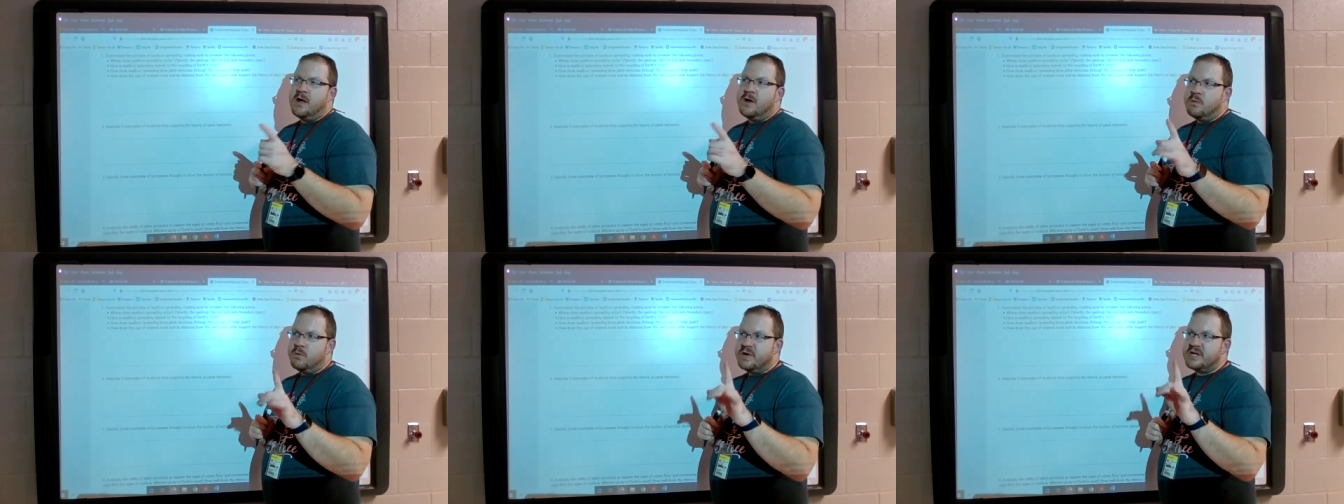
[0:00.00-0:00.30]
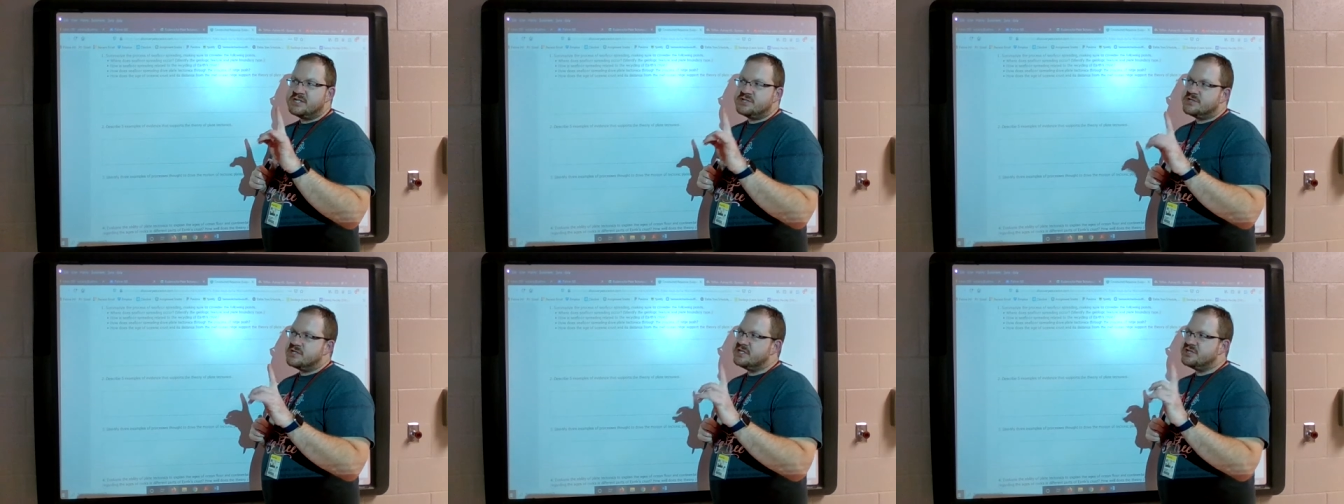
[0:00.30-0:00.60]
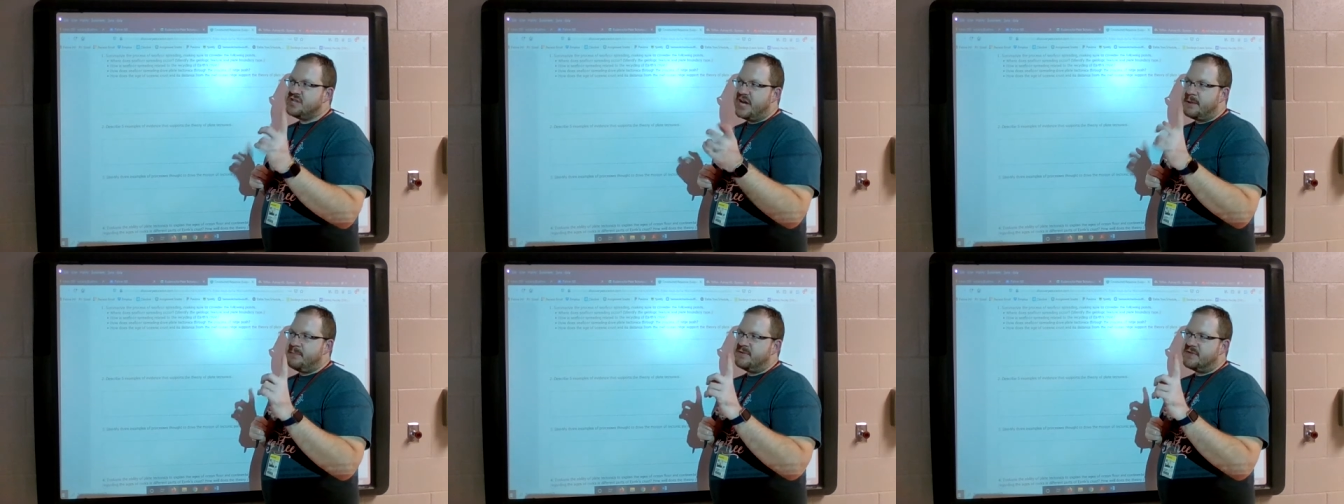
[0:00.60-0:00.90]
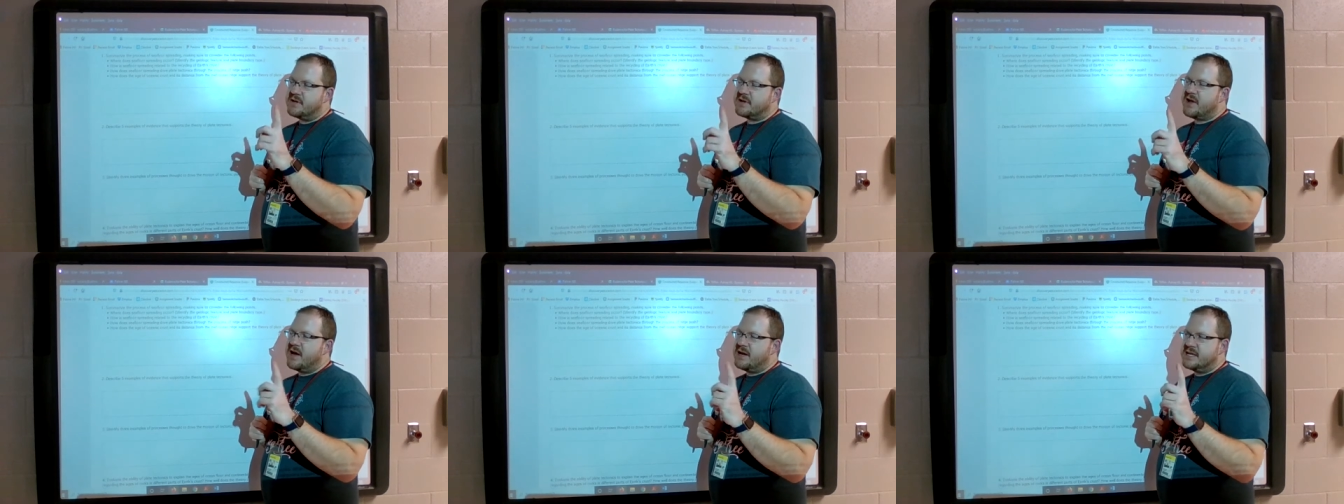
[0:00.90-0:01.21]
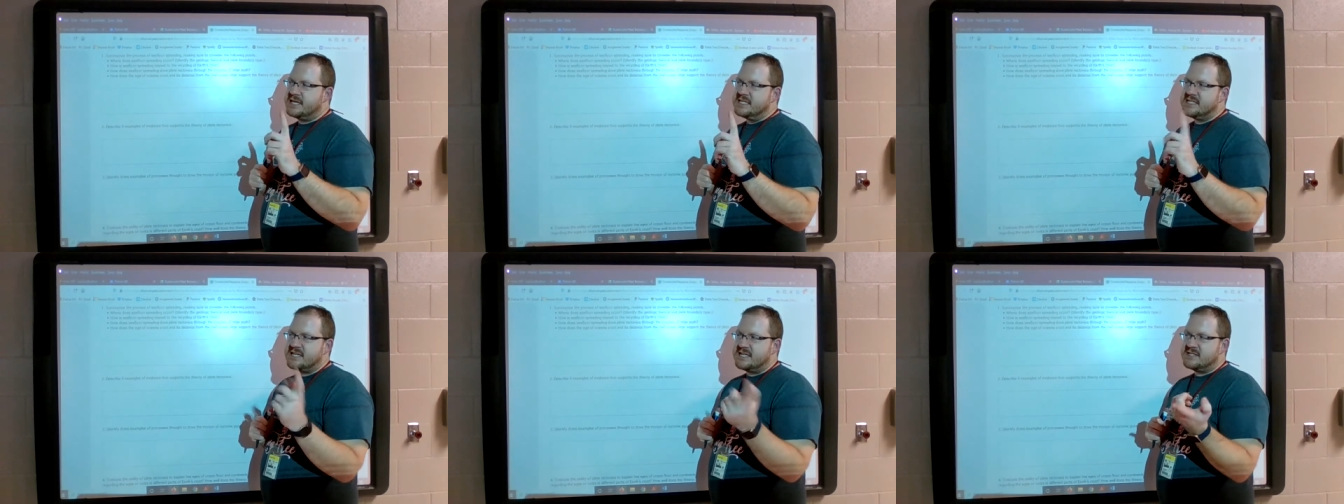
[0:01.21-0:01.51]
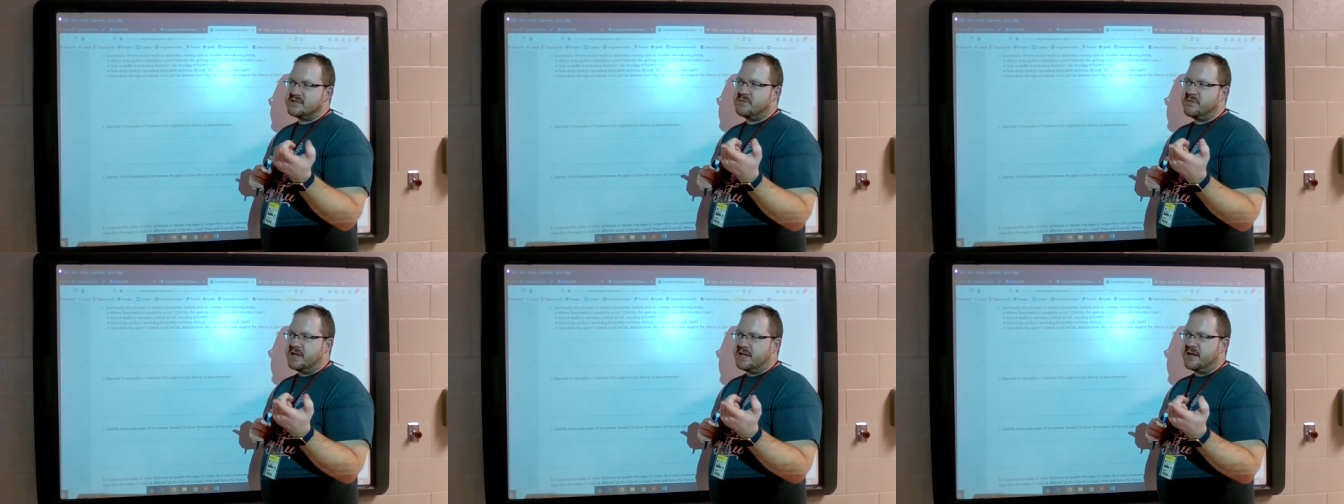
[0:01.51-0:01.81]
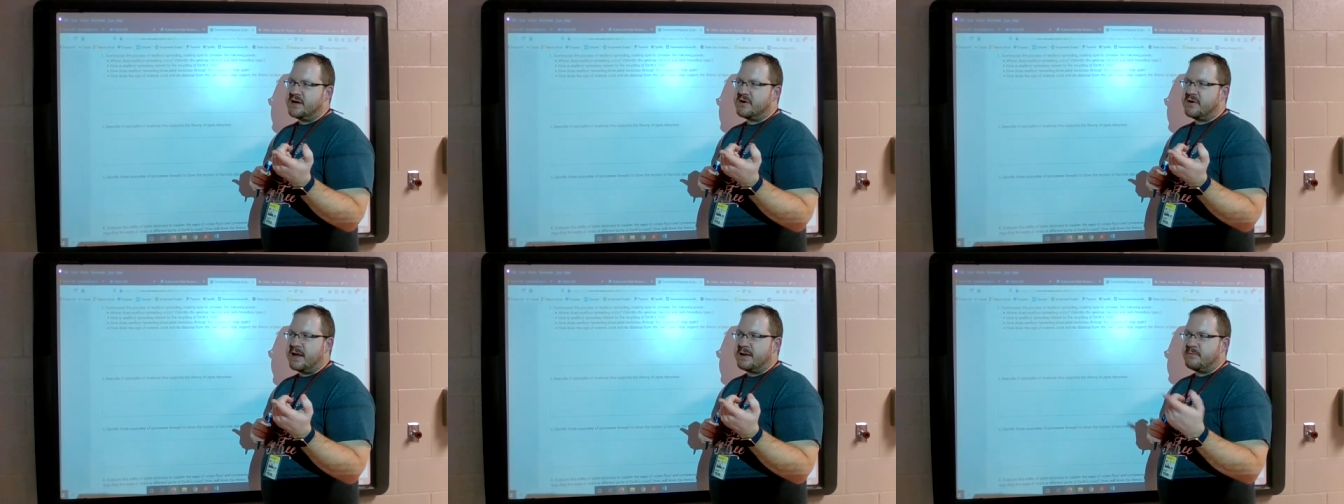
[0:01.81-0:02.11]
which the shape of the continents isn't
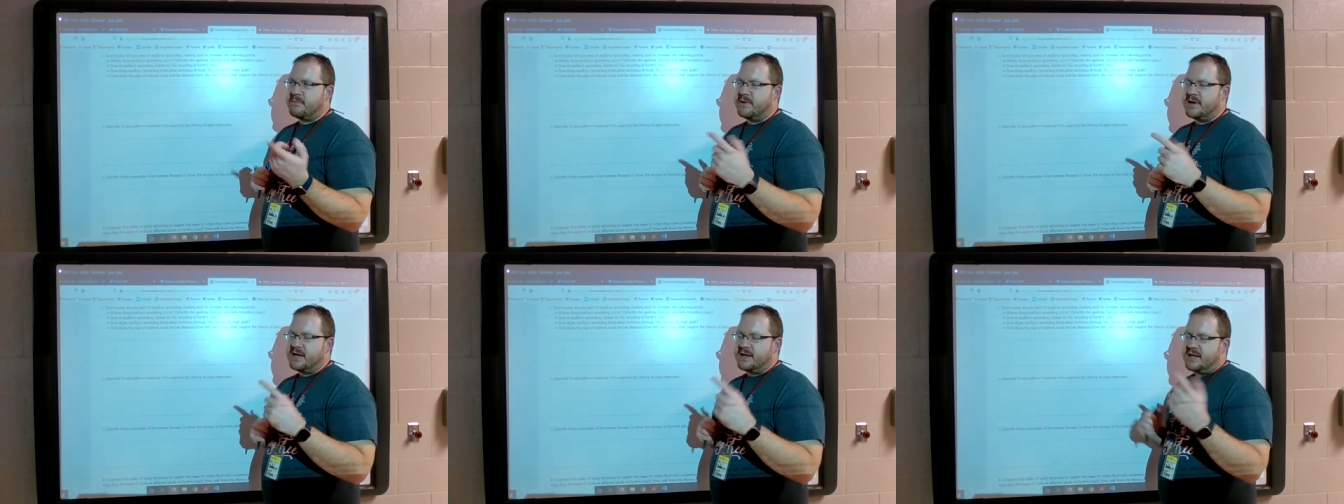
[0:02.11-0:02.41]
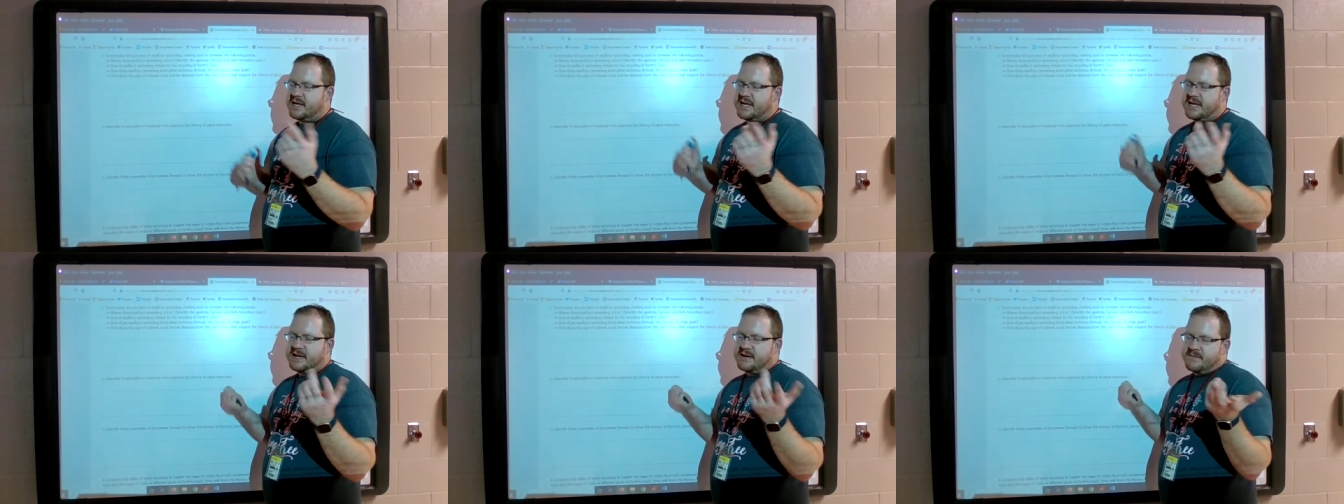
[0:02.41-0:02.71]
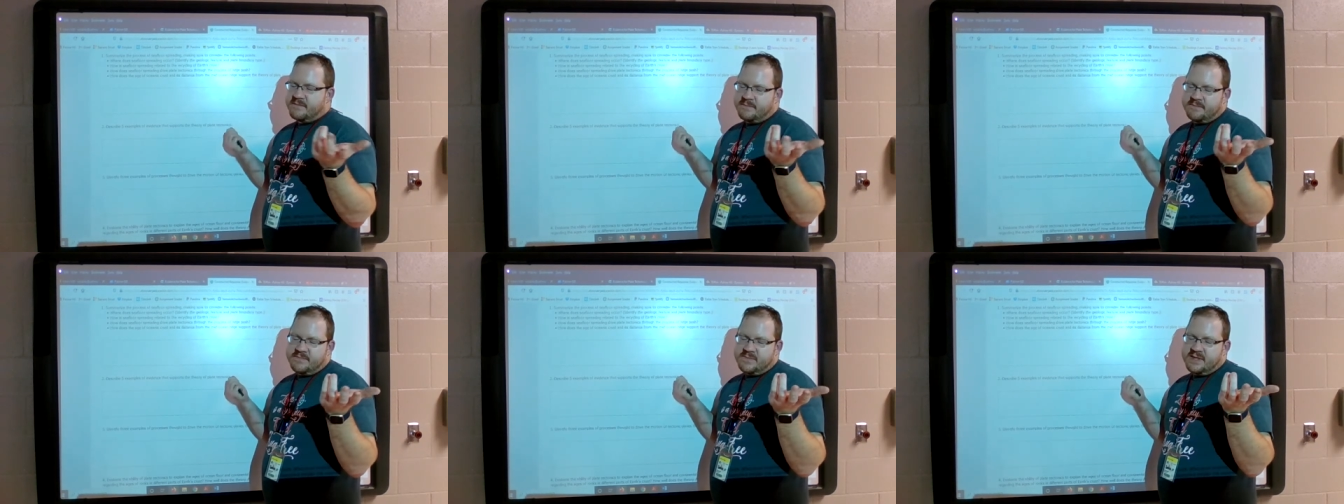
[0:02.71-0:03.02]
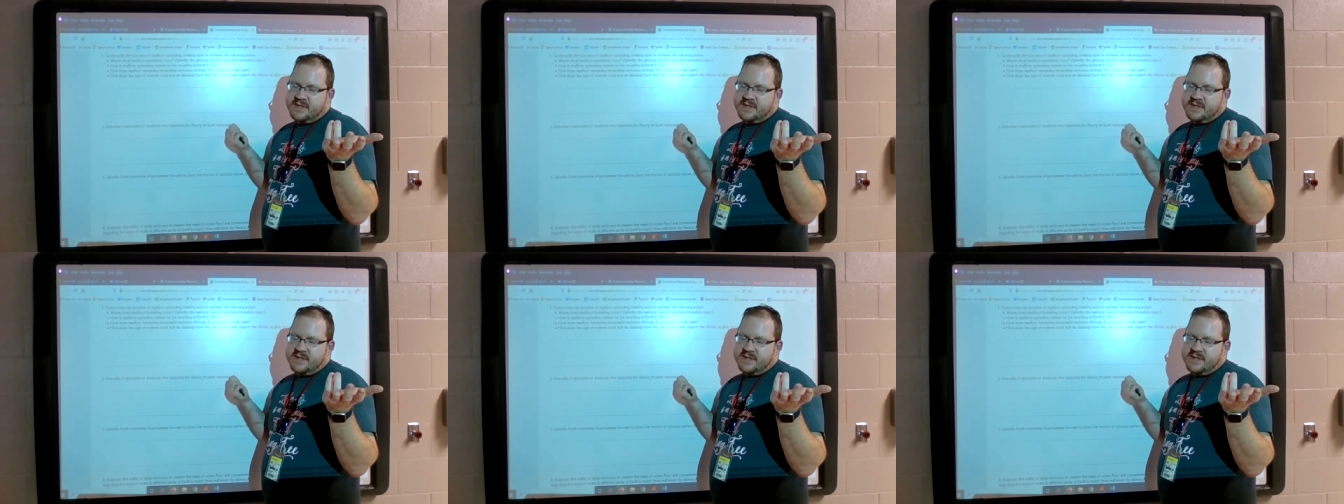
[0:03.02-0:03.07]
really a great one. It